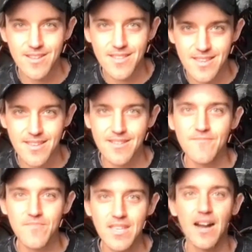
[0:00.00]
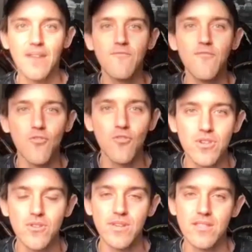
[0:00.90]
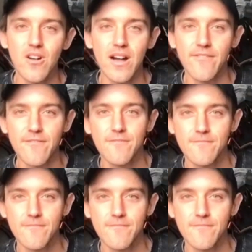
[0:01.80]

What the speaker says: to come for you in life.